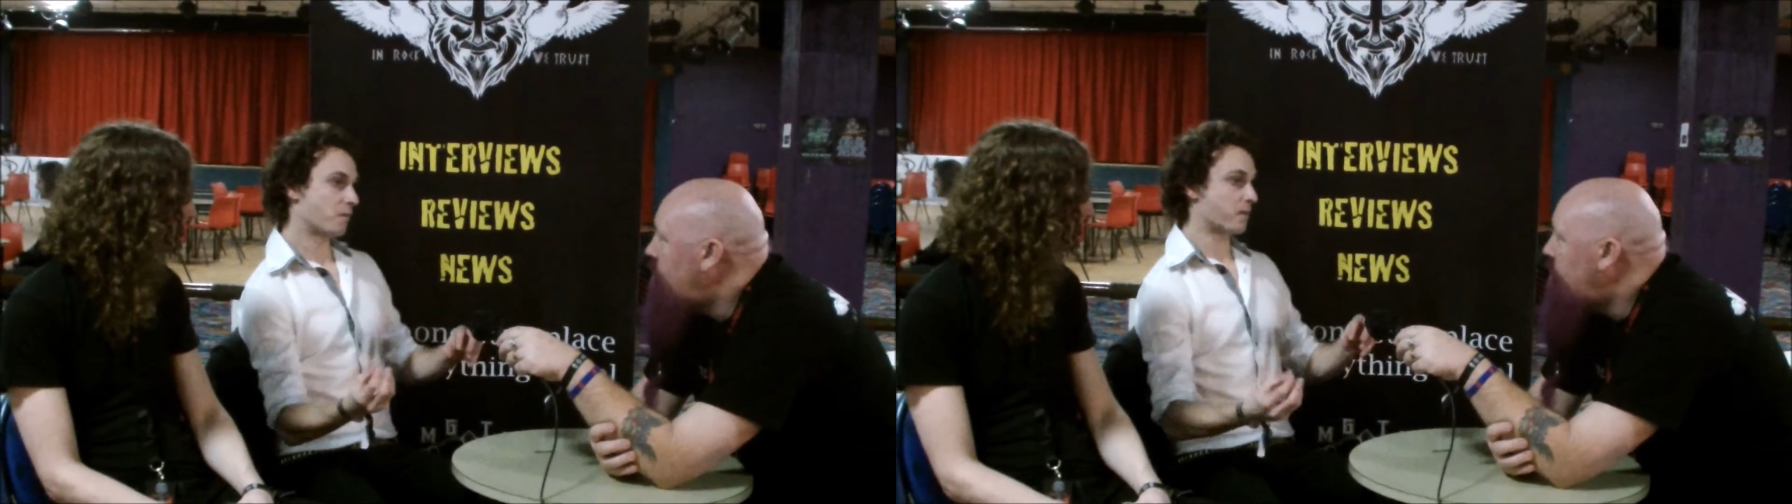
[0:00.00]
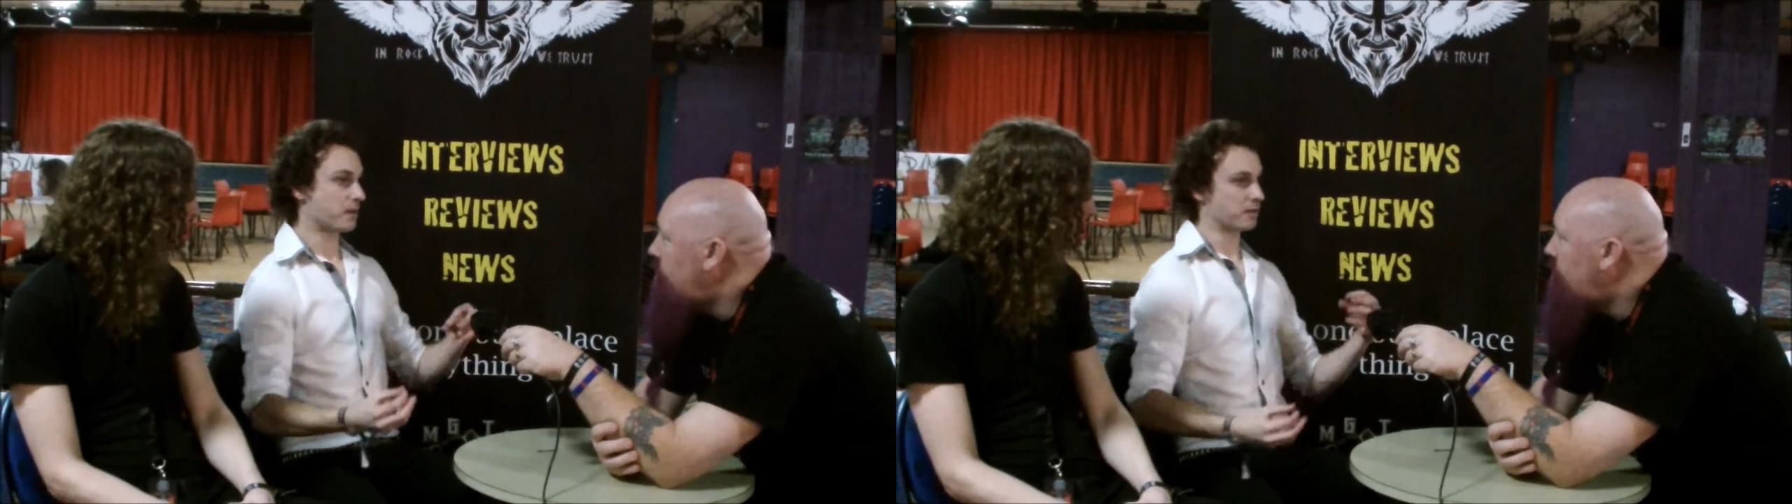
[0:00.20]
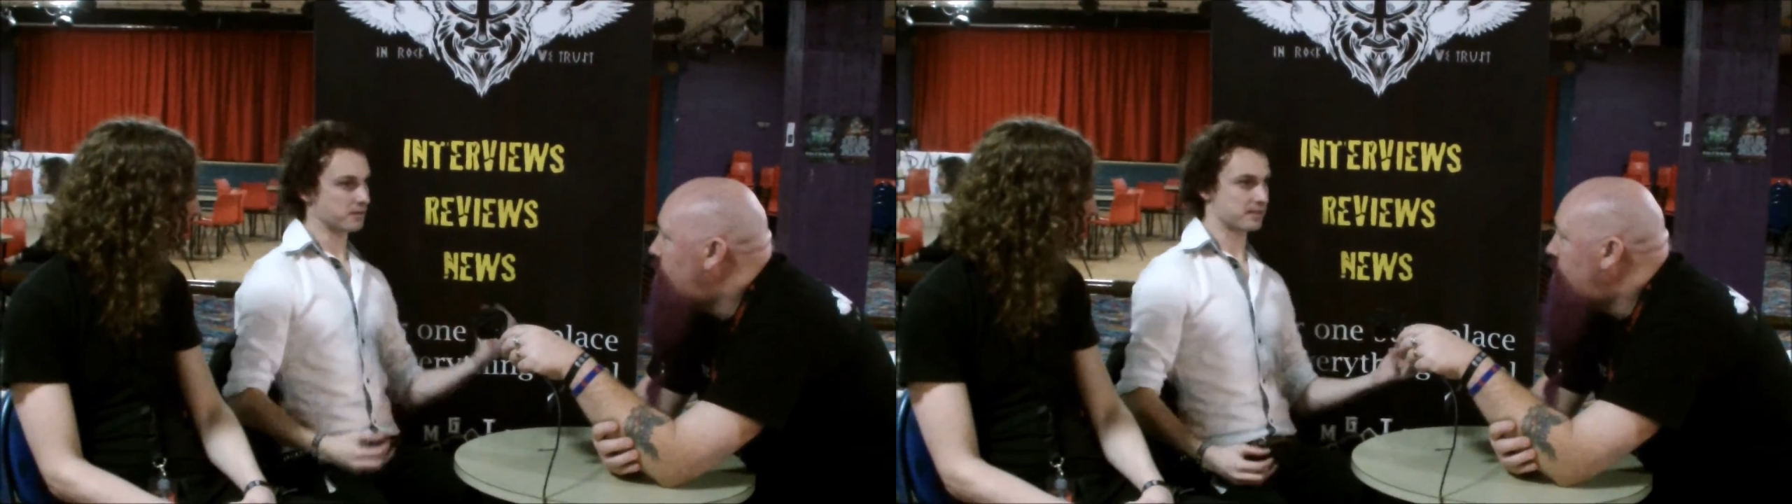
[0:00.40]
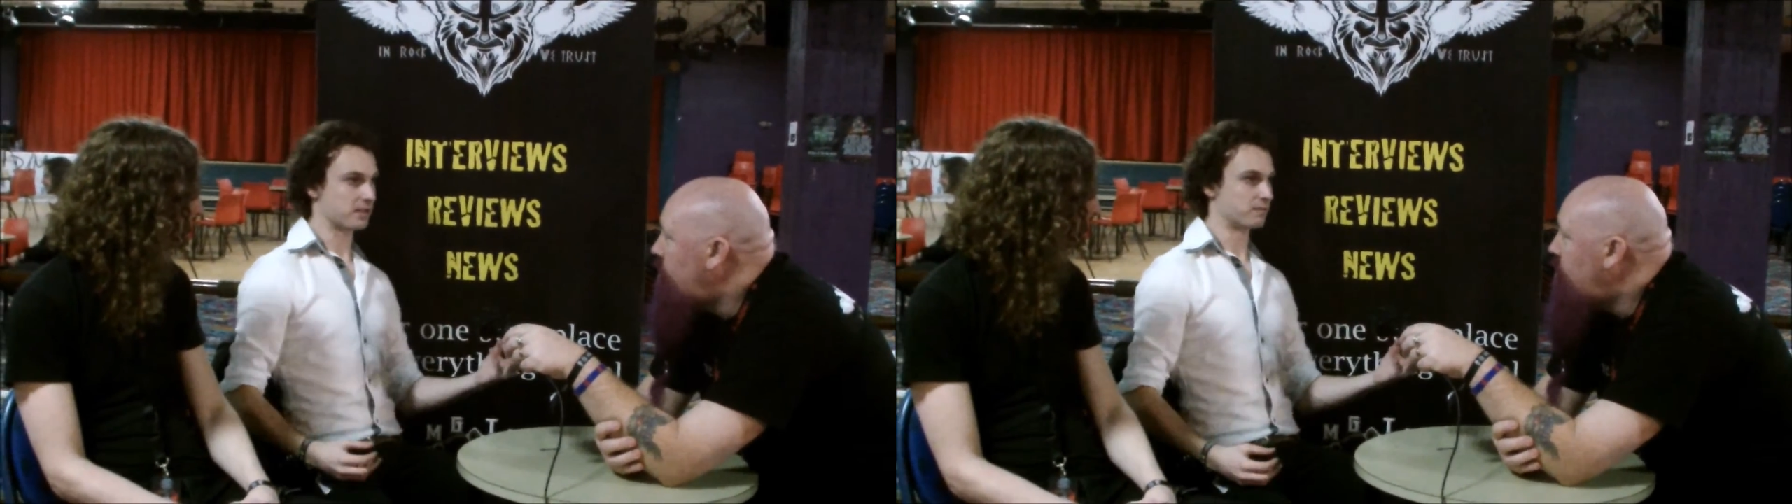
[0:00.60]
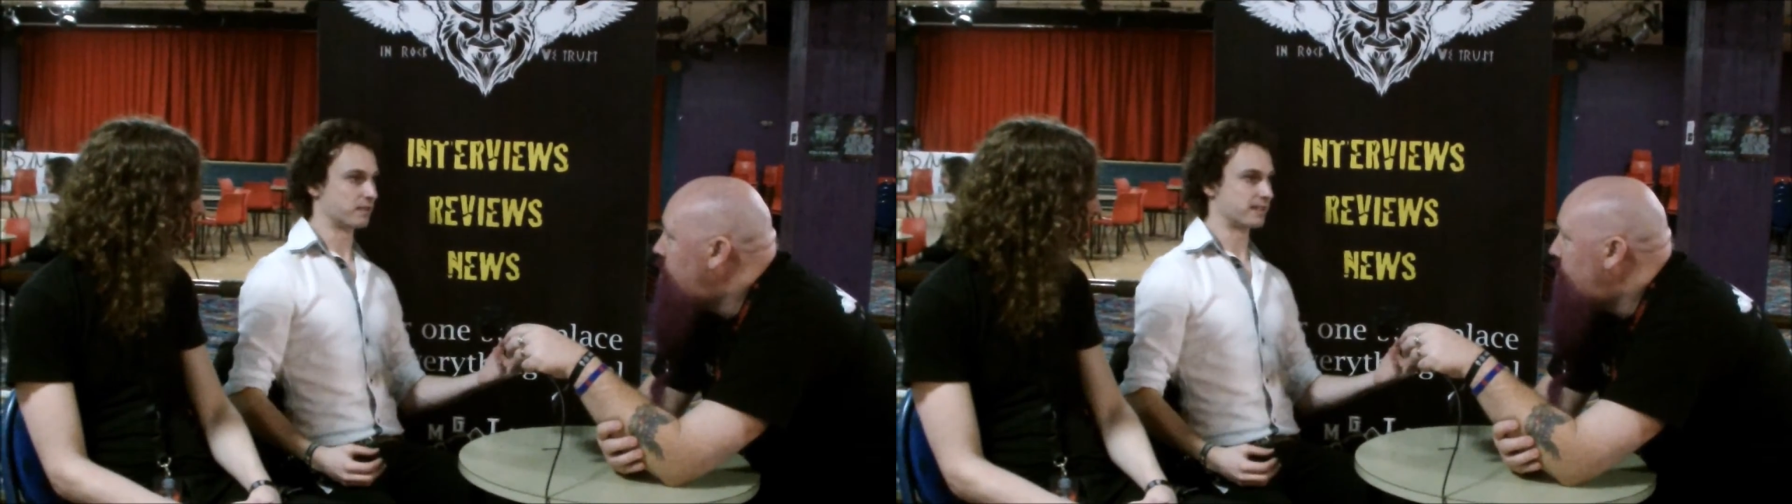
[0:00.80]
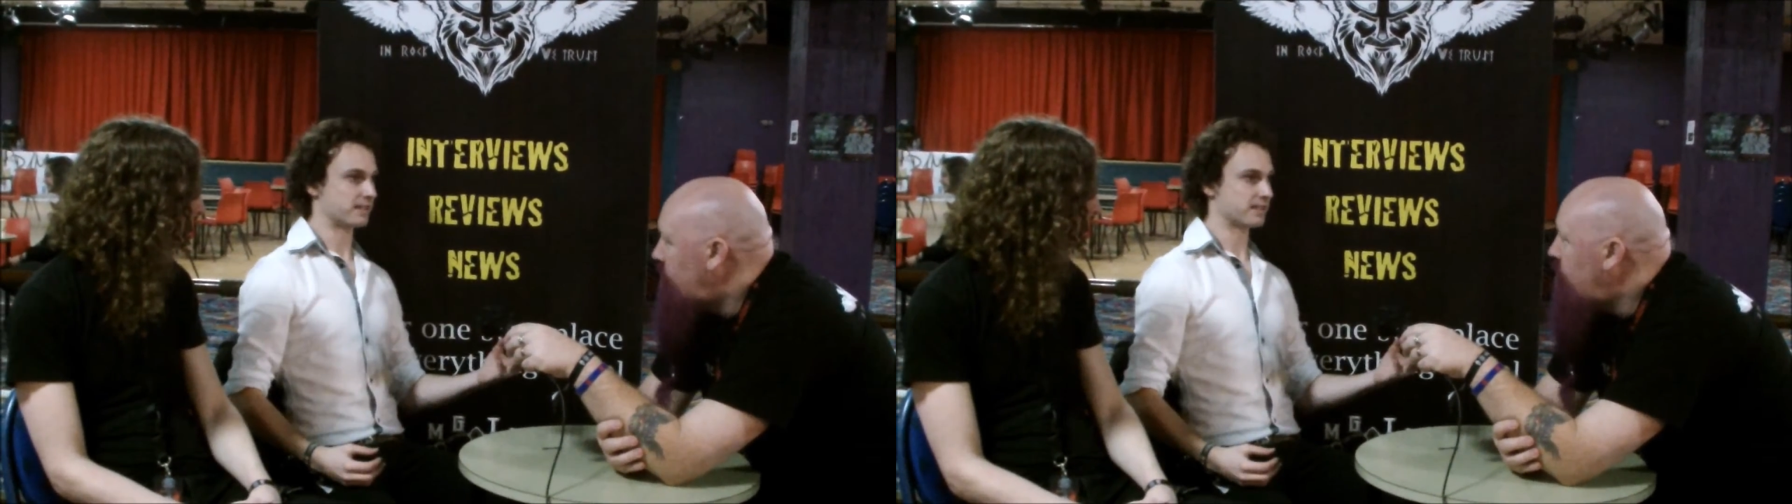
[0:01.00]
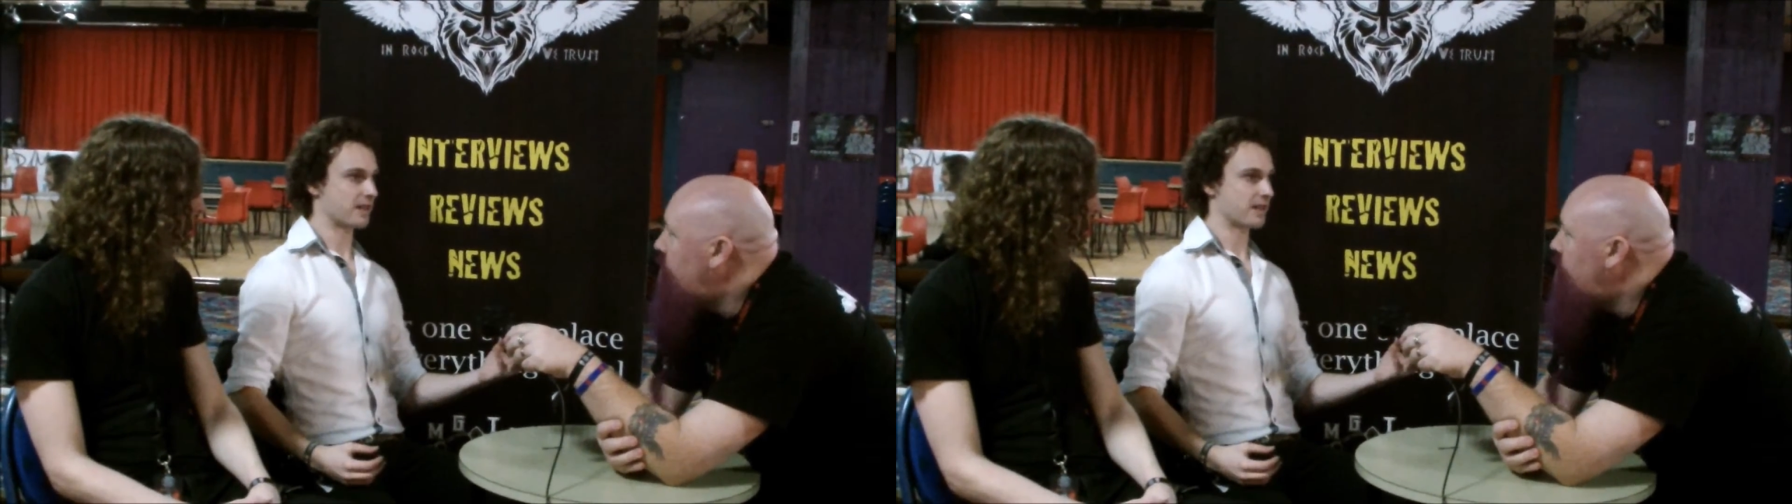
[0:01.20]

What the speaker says: or if we go and do a self-release.